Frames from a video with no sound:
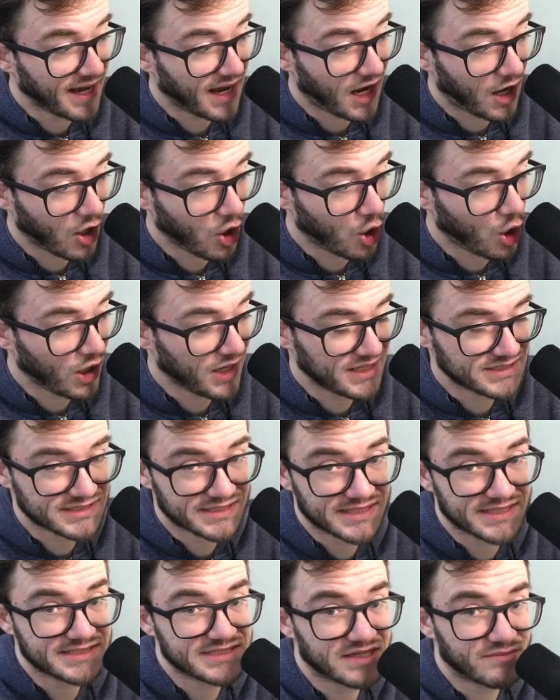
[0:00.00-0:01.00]
A lot less of
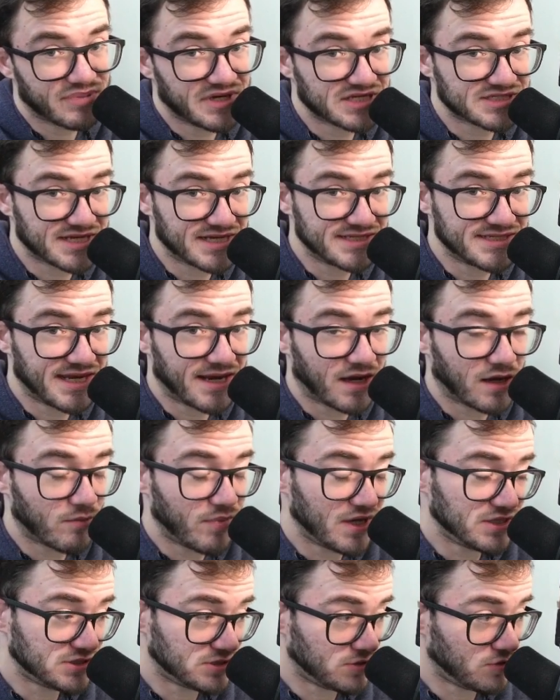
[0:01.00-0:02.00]
these in the PSA 10
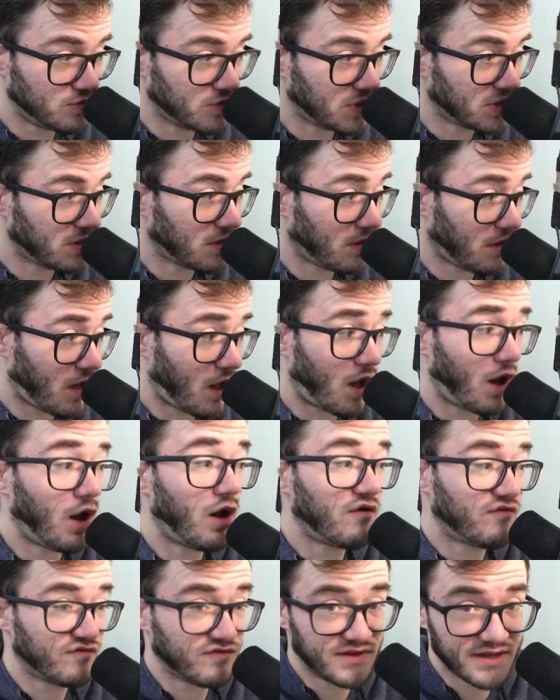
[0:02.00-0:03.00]
compared to Lugia,
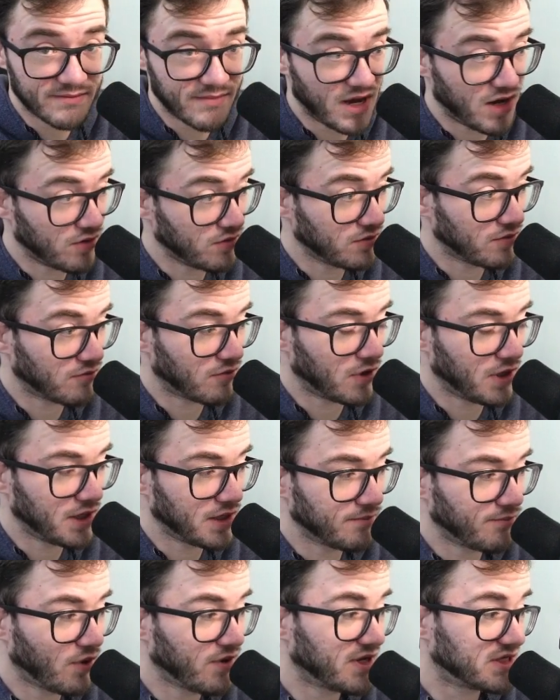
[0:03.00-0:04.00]
half the amount, right?
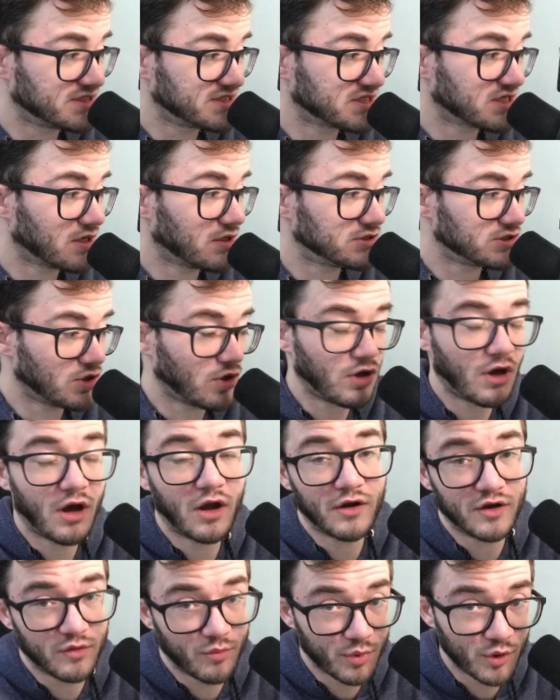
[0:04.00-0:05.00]
Probably because this card's a lot
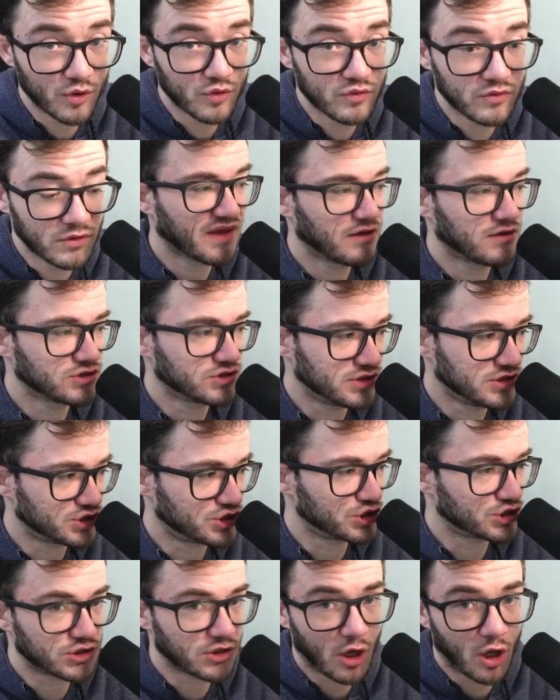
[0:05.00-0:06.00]
harder to pull. So there's
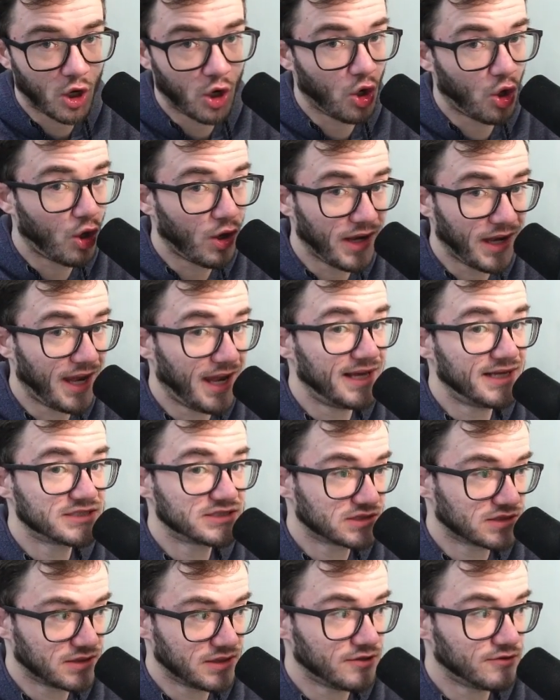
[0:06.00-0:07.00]
just a lot
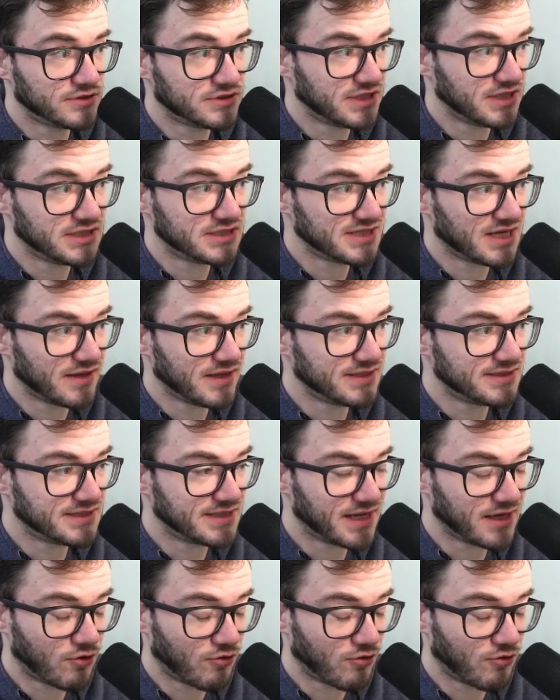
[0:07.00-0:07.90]
less Giratinas out there to get